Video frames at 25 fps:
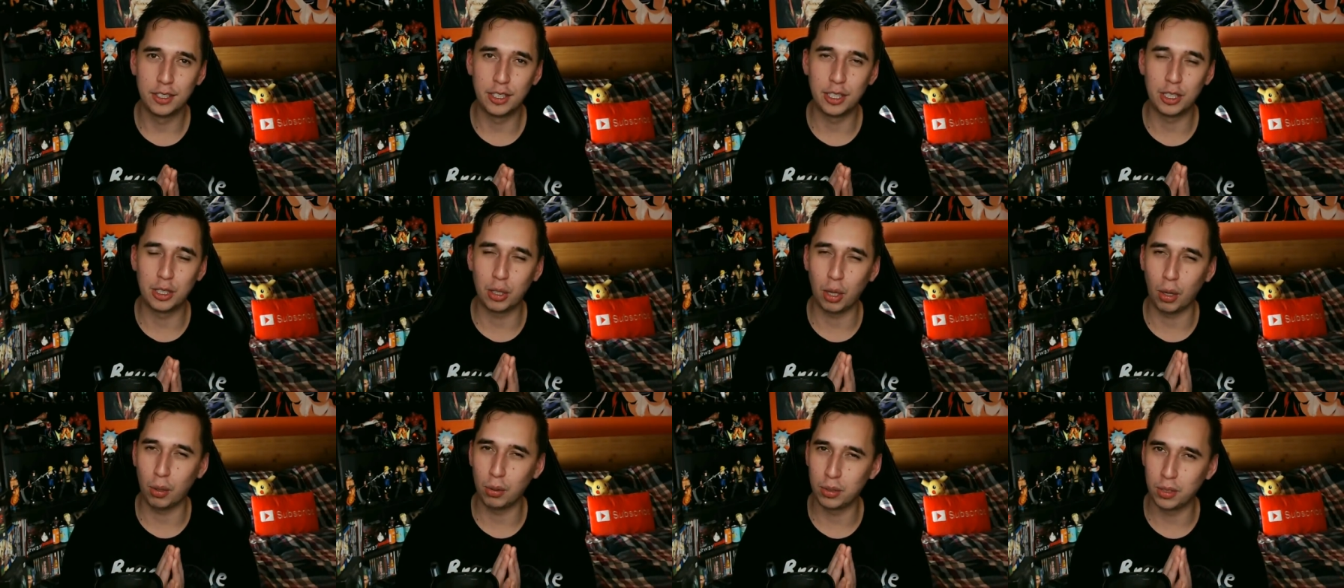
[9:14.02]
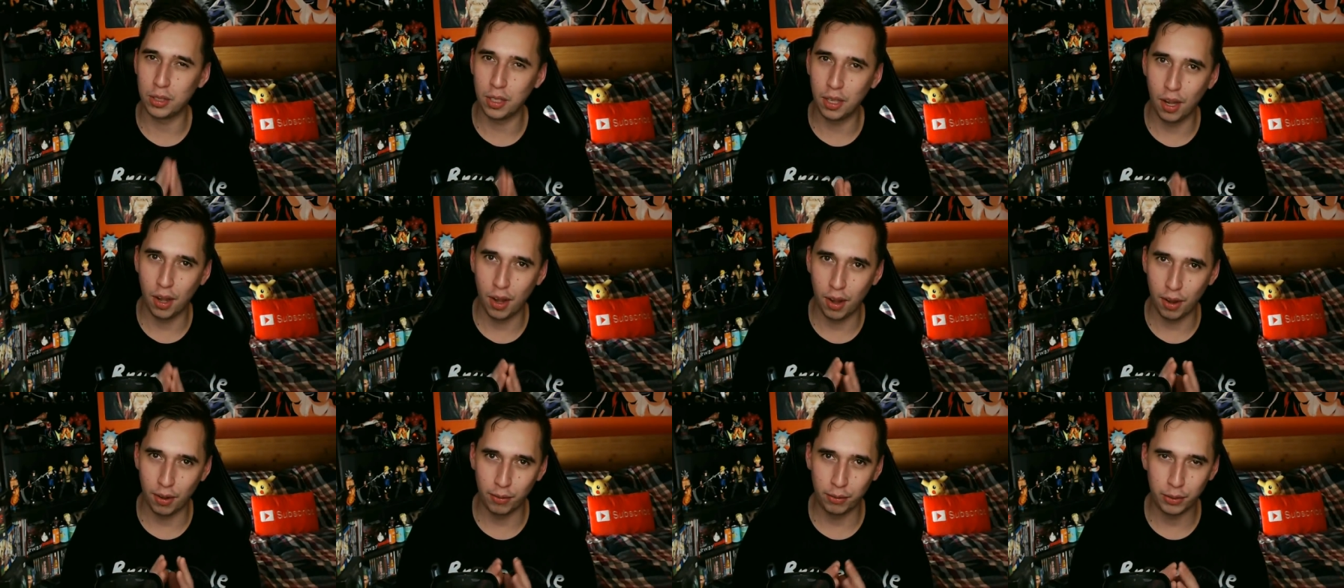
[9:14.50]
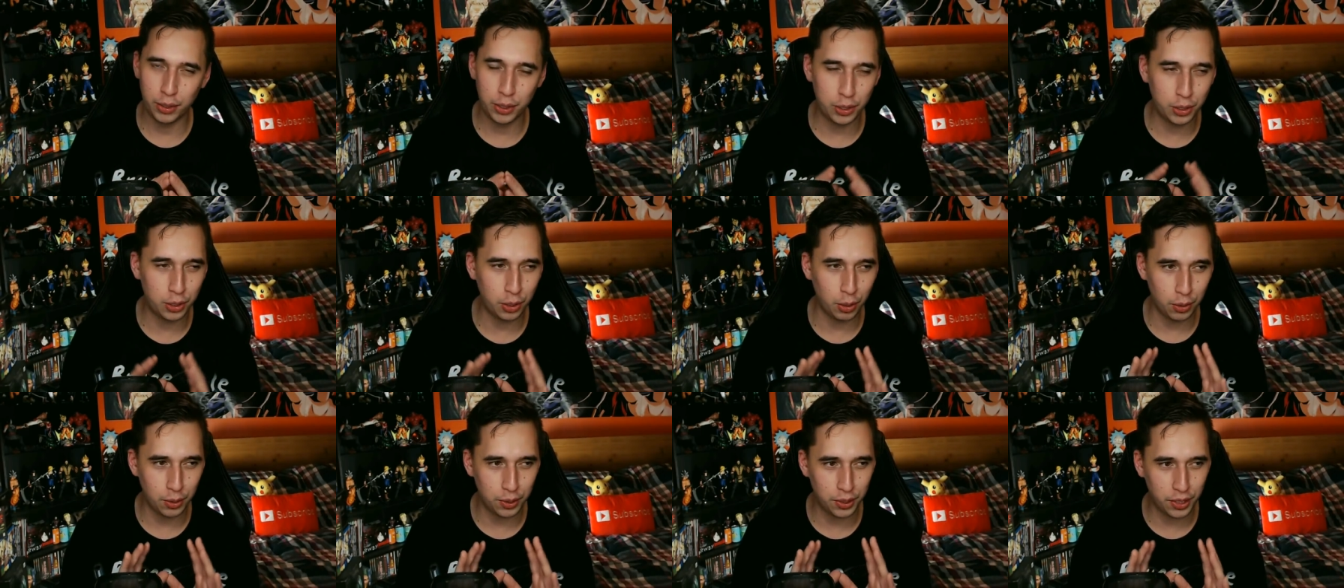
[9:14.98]
She shows love, she
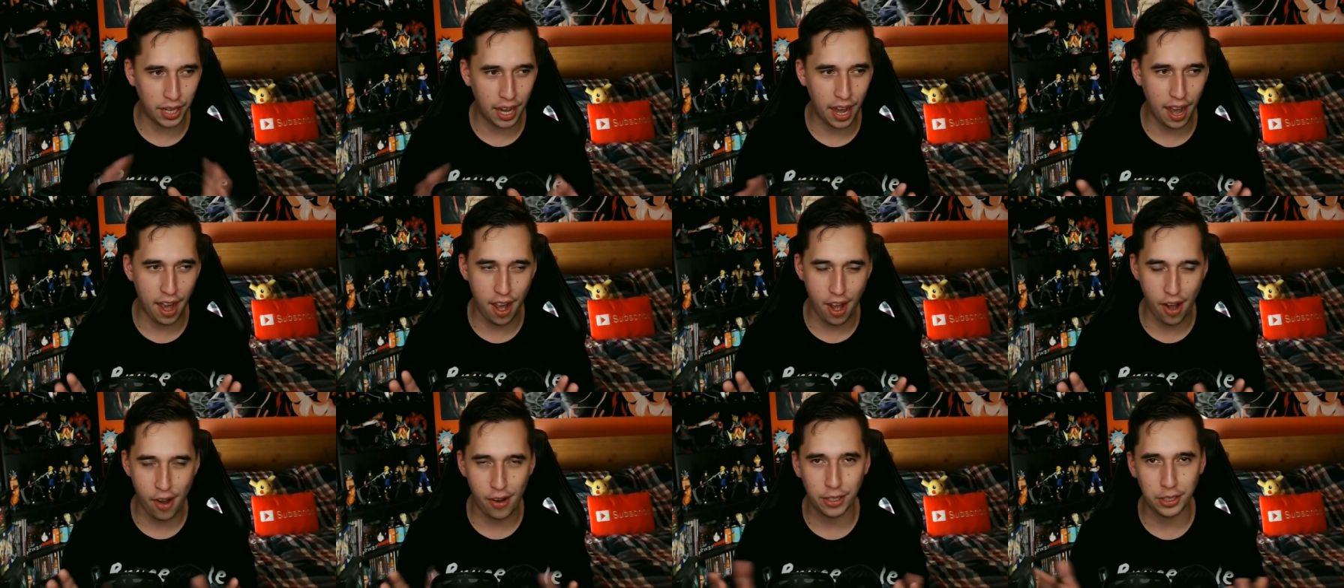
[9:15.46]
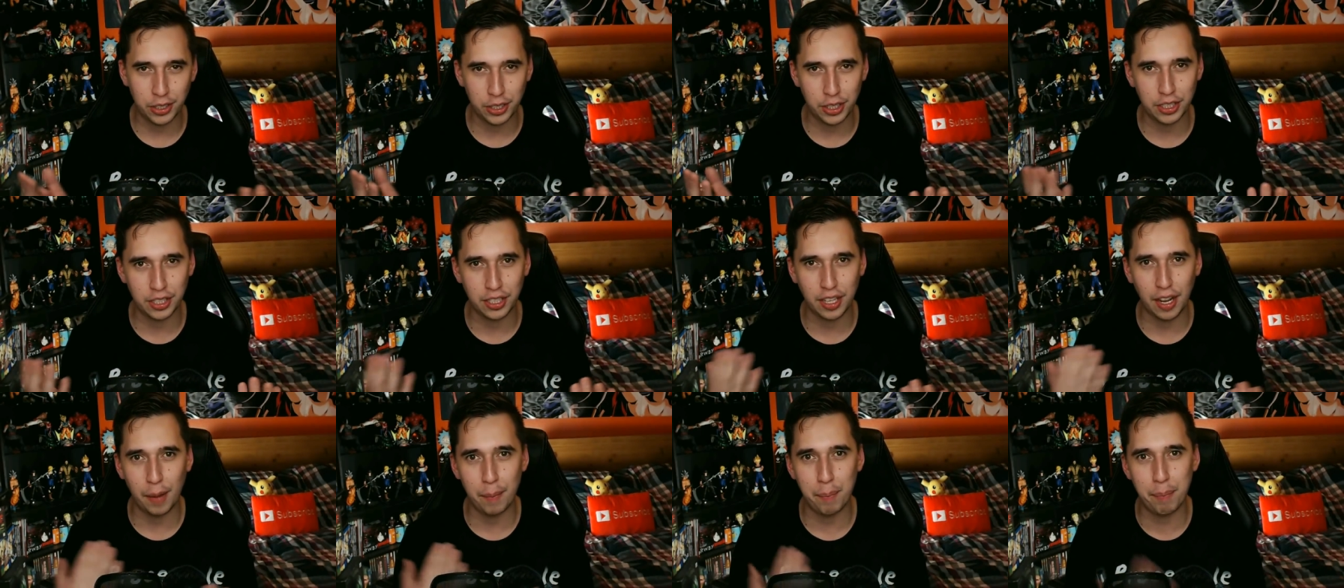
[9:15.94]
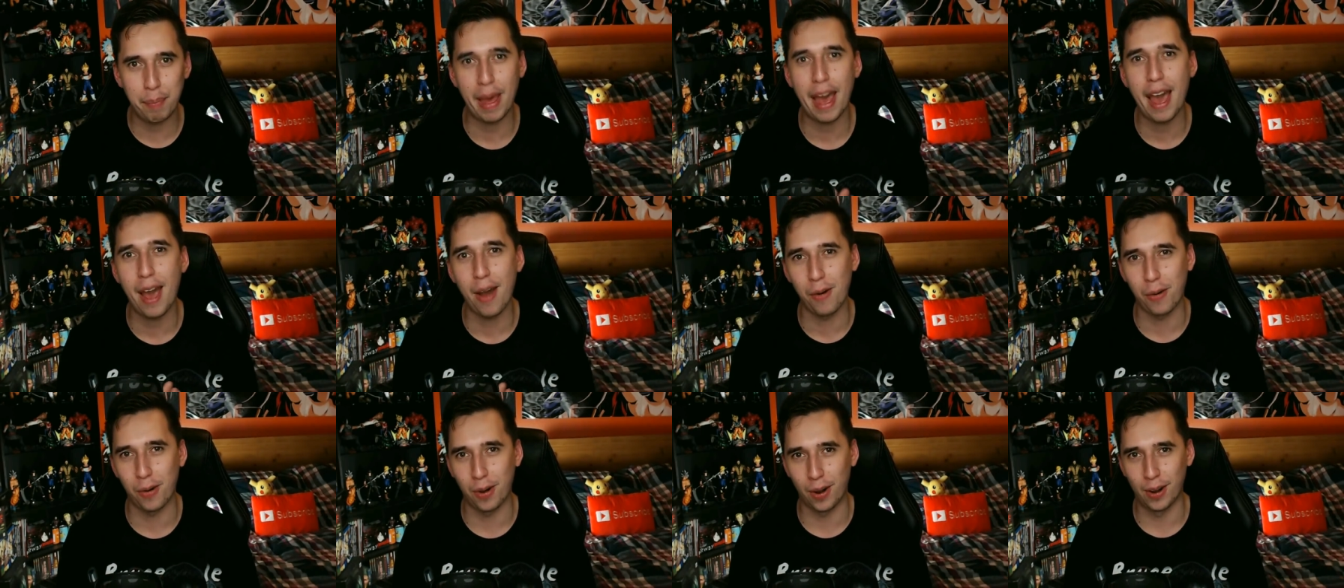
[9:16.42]
shows care, and she's got
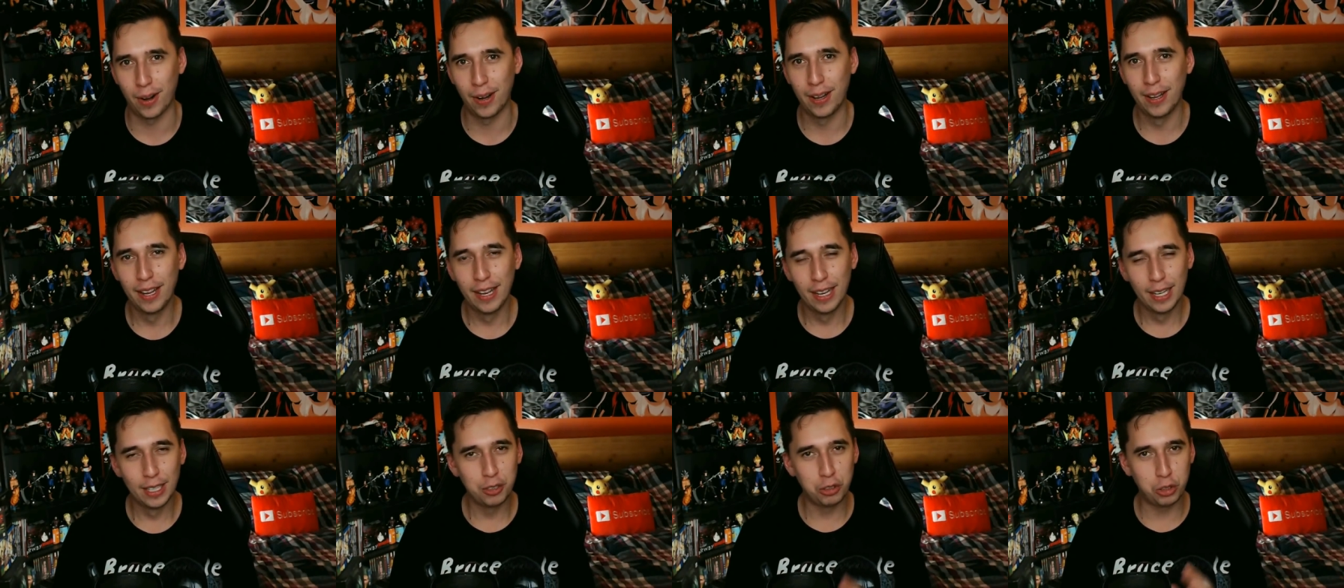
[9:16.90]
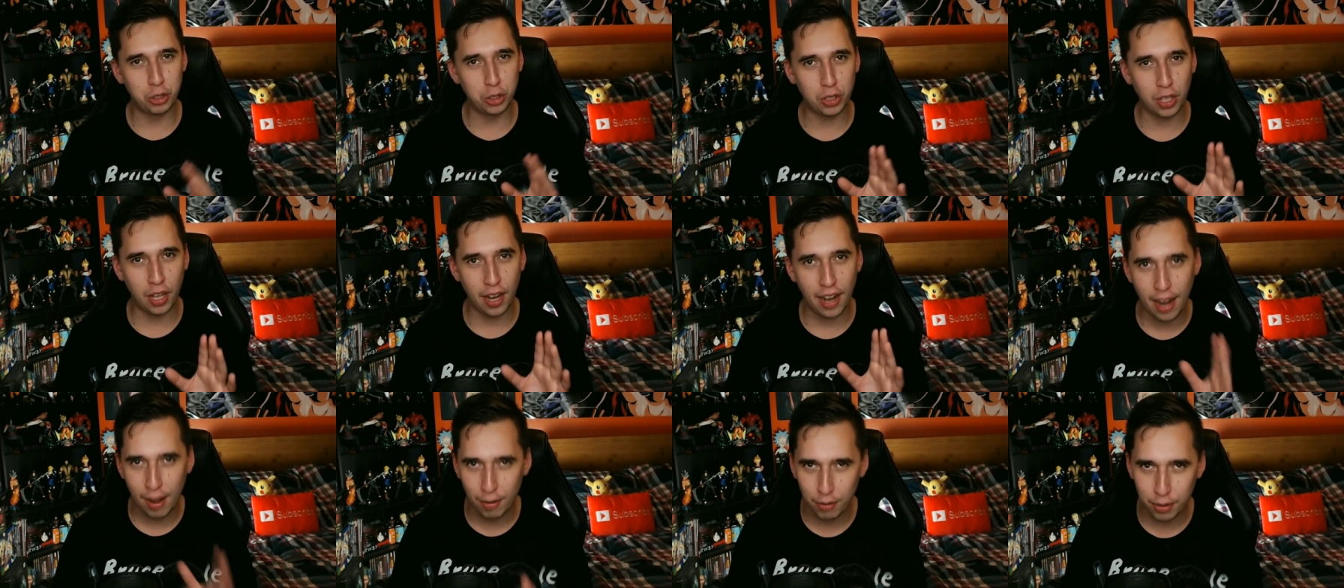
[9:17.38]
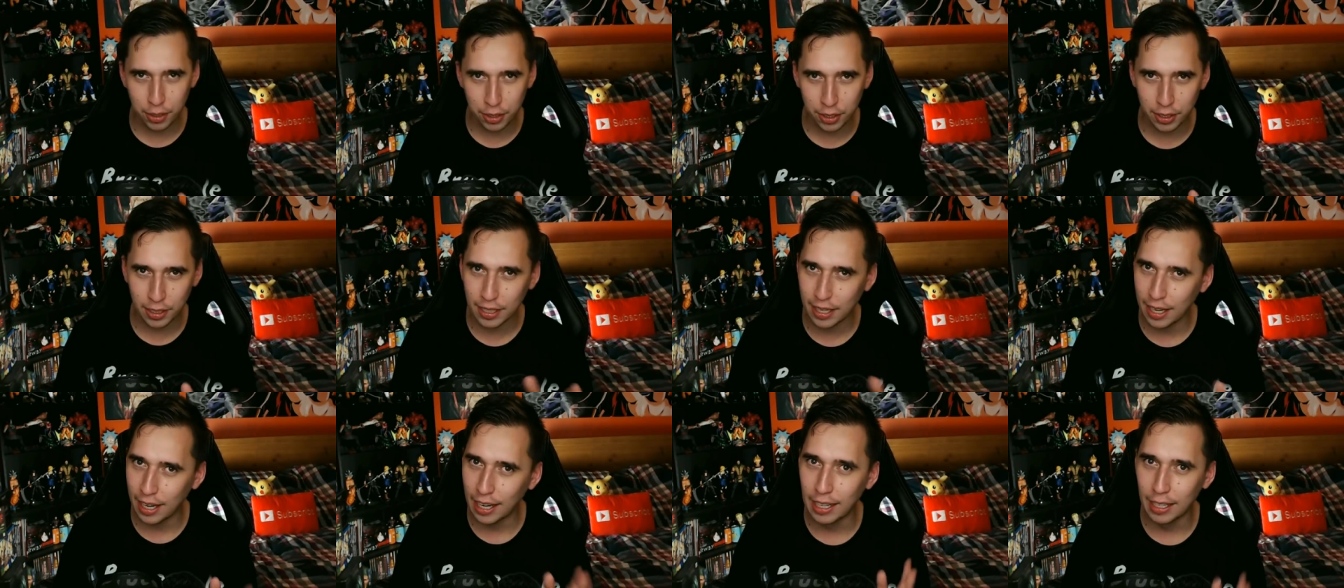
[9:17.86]
power. She's got
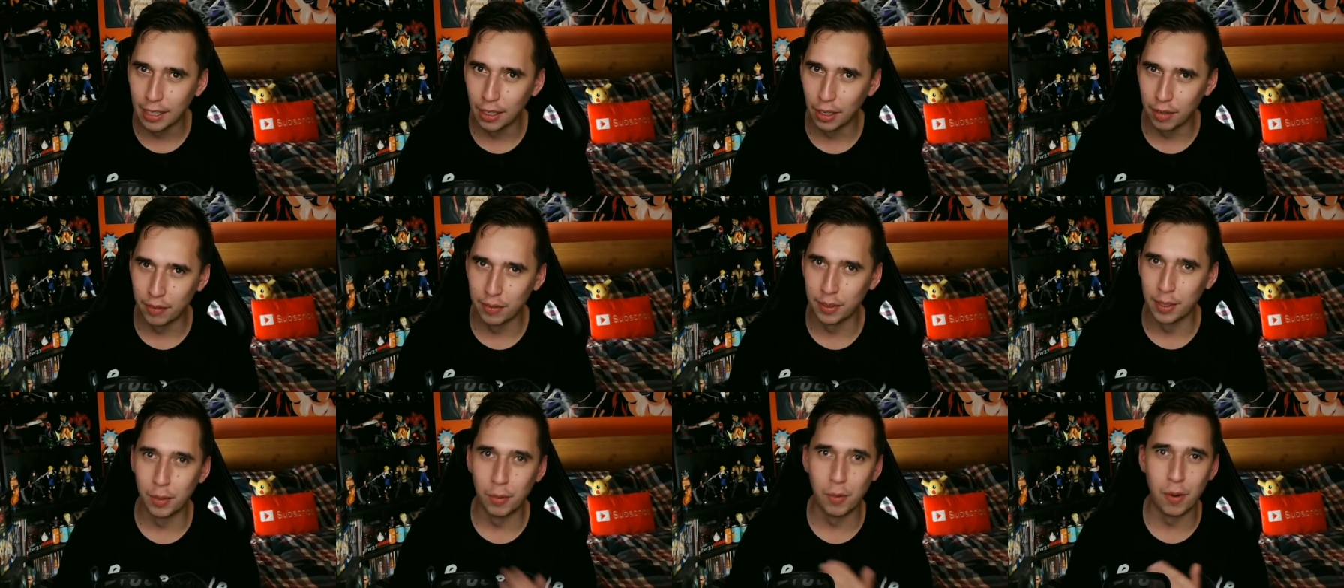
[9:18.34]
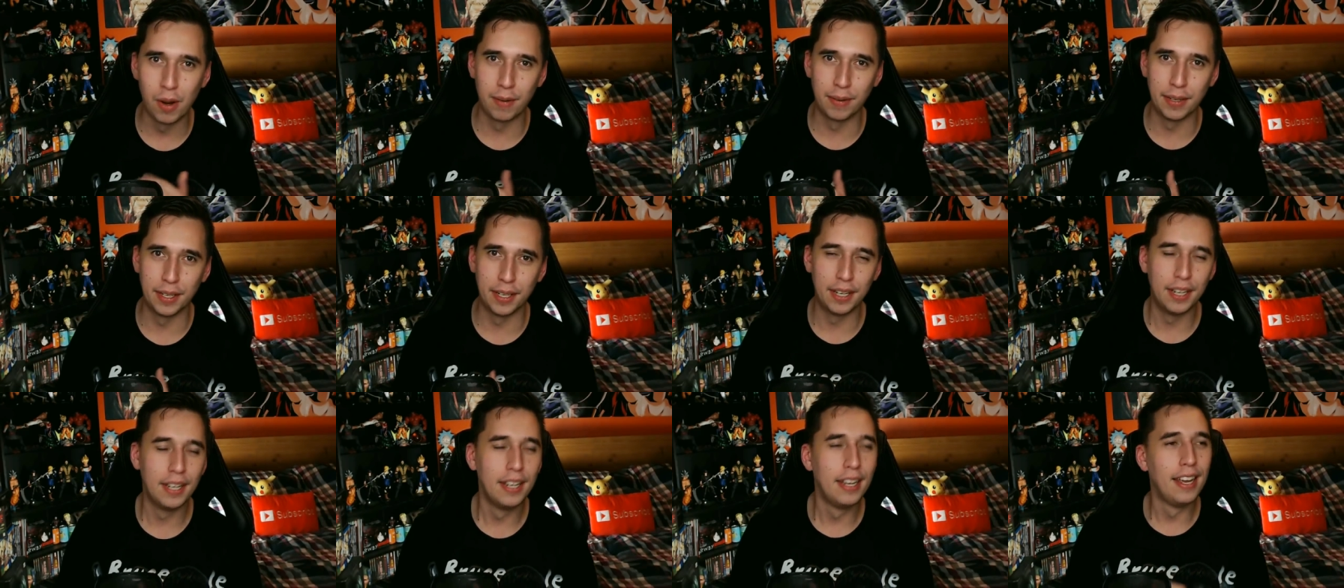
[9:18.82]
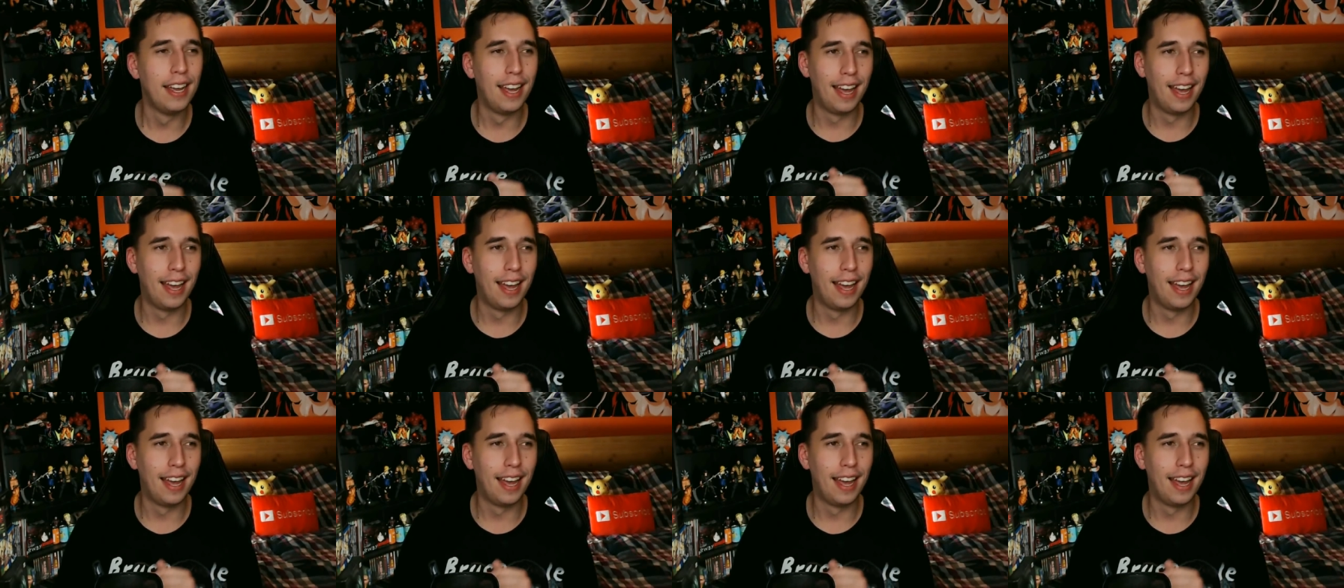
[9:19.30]
everything that I love in a woman.